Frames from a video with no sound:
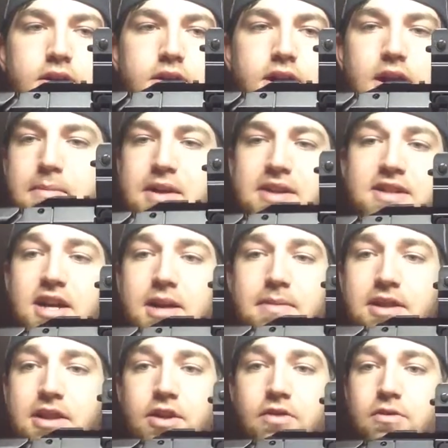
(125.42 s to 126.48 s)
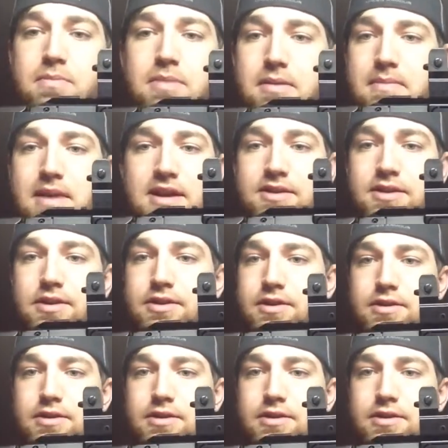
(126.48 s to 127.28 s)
And I'm not talking about the newer pump masters.